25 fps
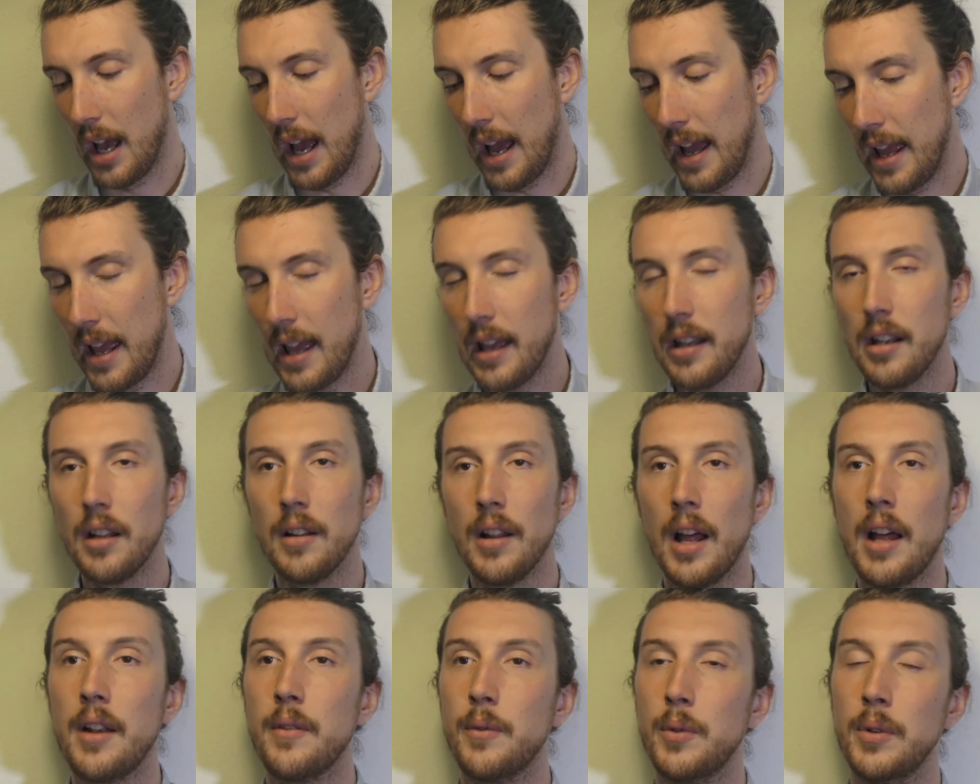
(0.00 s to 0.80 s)
I had a
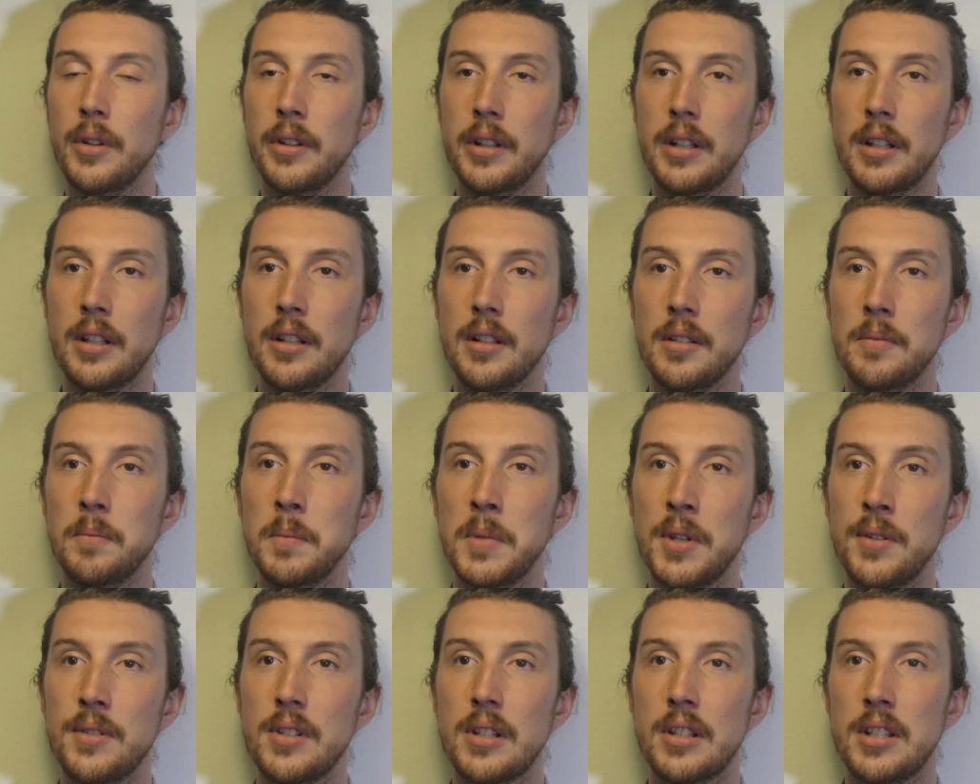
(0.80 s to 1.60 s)
lot of really good
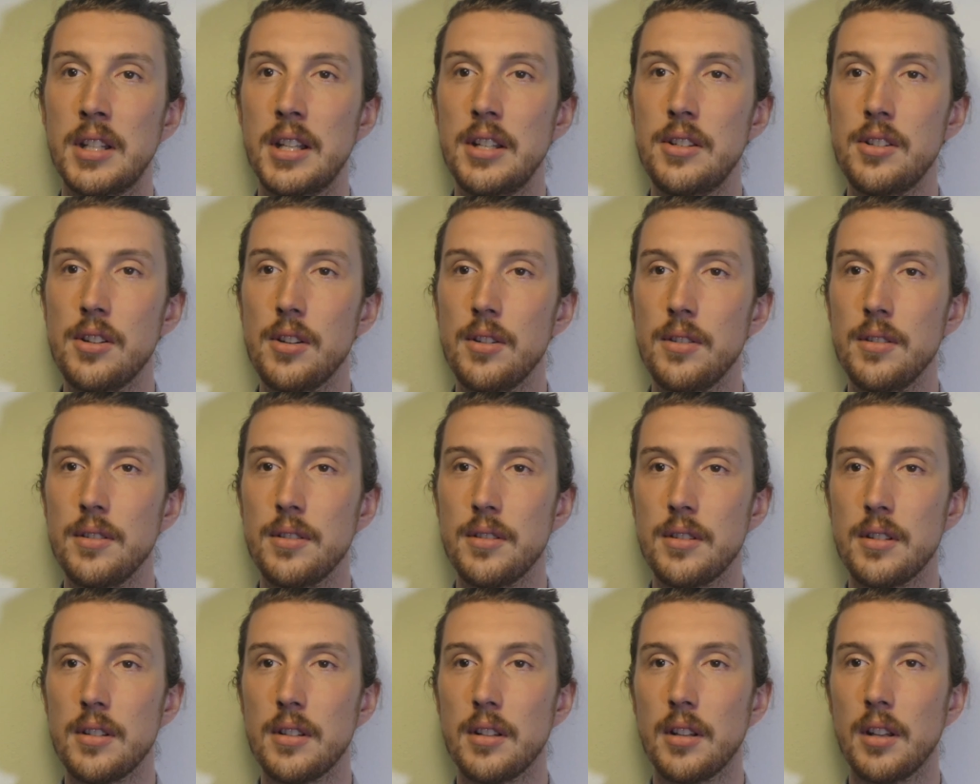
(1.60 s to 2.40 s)
music
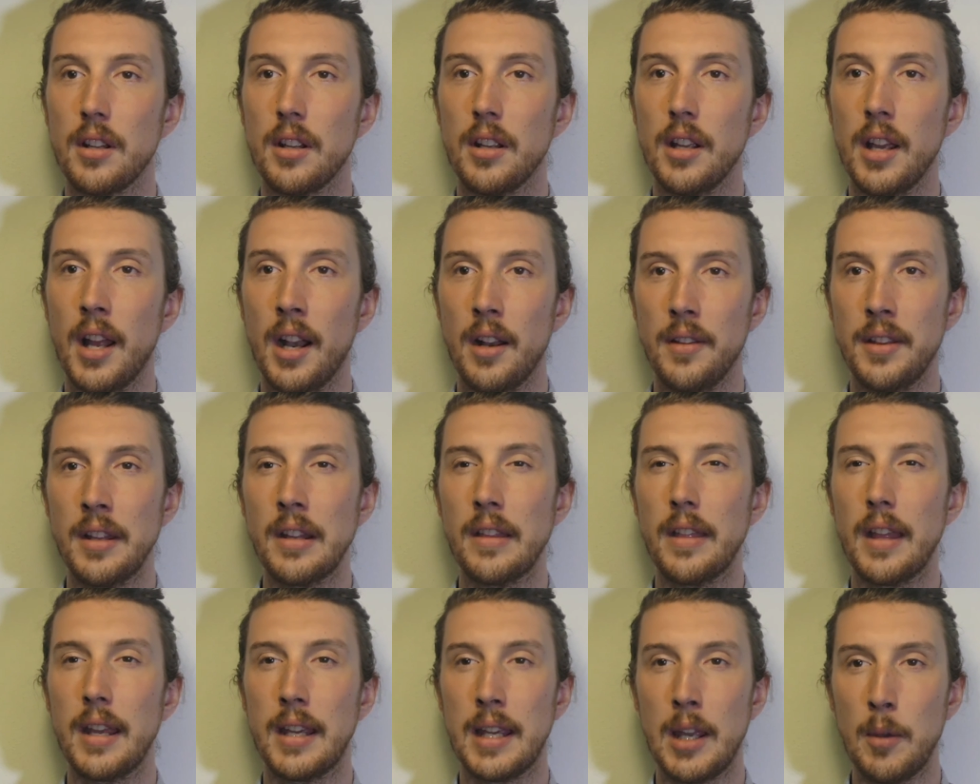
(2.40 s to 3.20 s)
teachers, and I
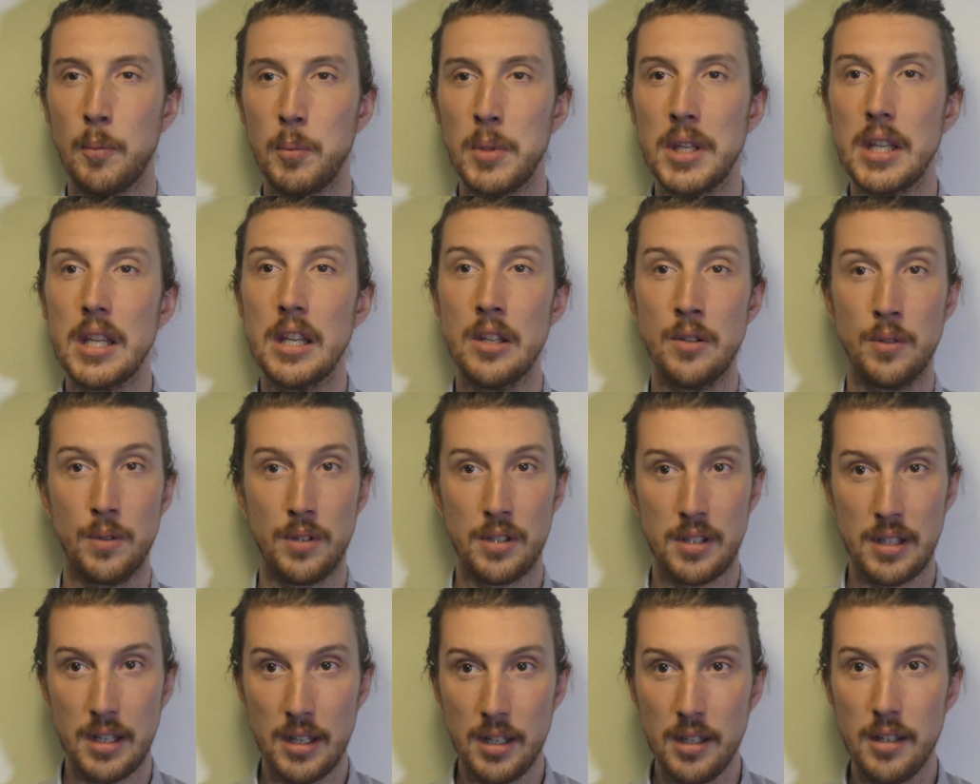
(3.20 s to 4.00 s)
think they kept me
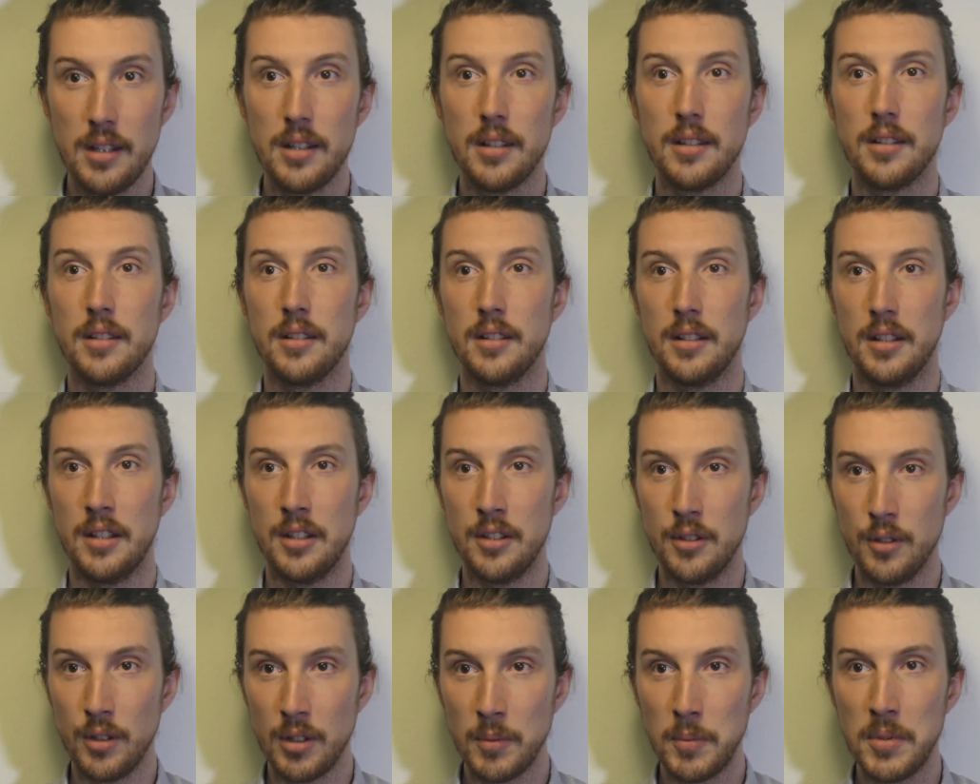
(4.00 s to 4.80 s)
interested
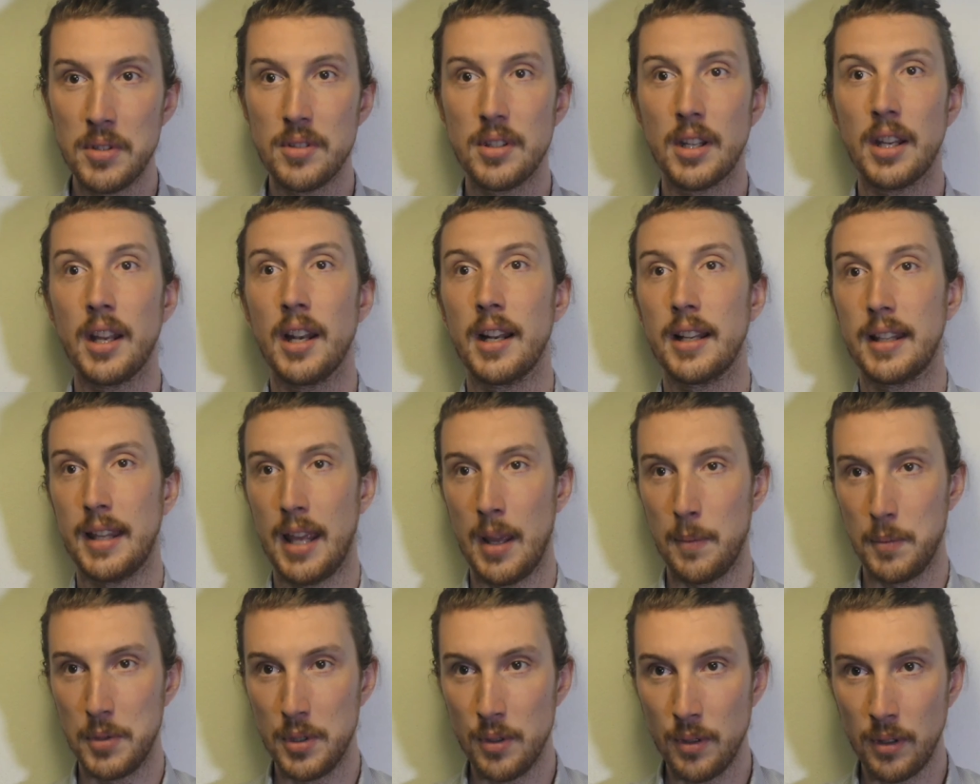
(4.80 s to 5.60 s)
in doing music, and I
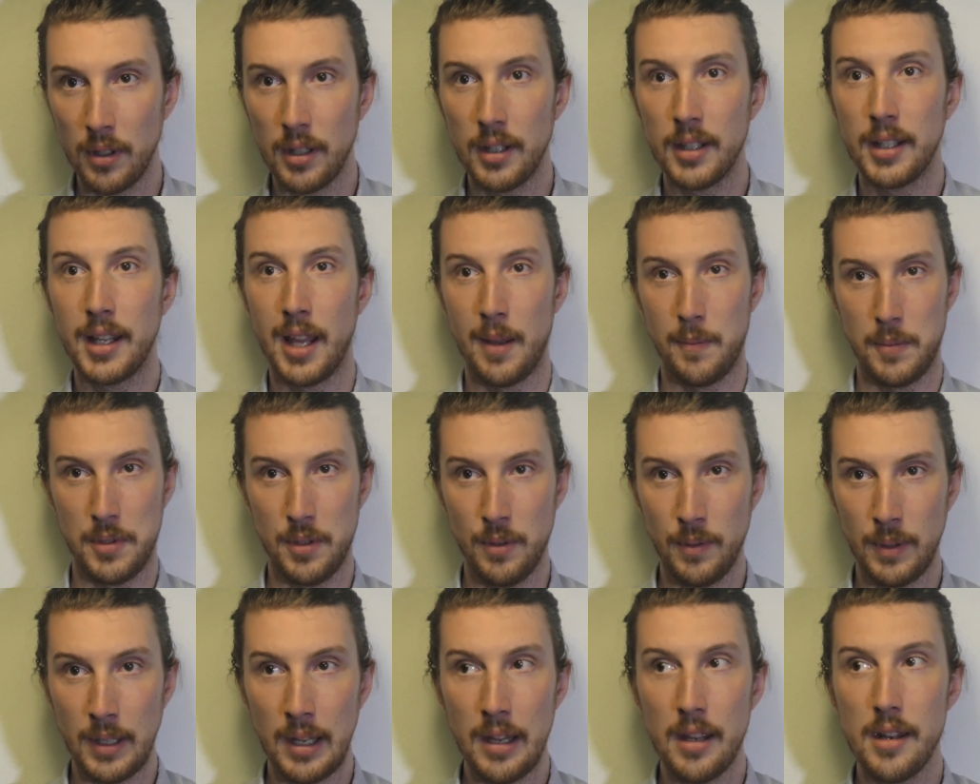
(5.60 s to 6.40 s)
kept doing it and kept
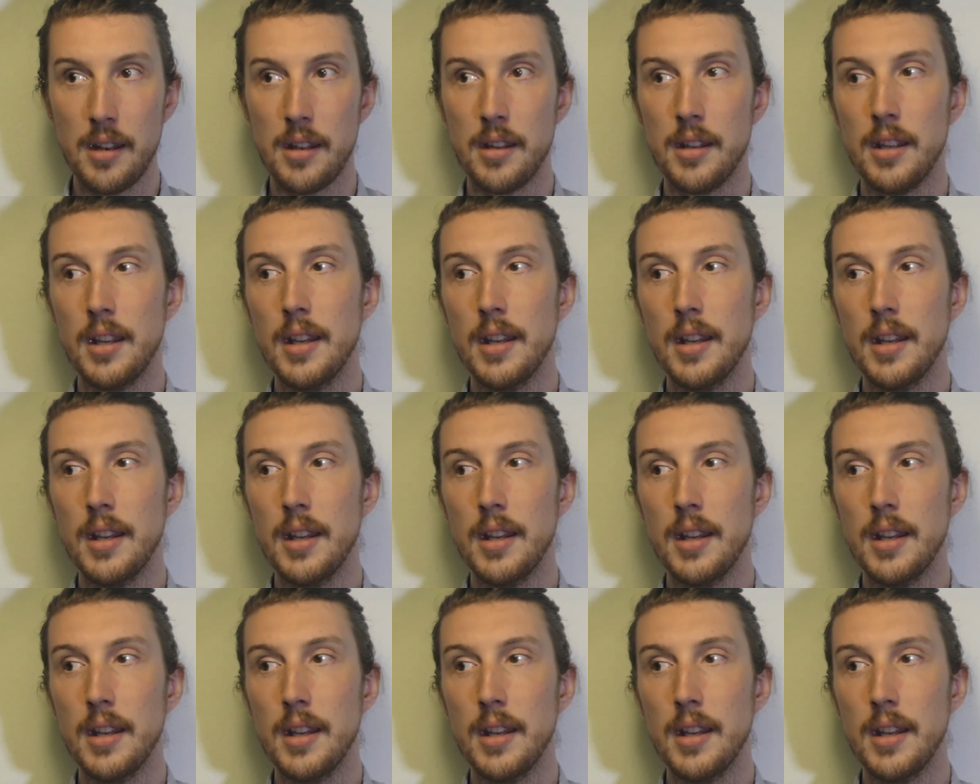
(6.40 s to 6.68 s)
doing it.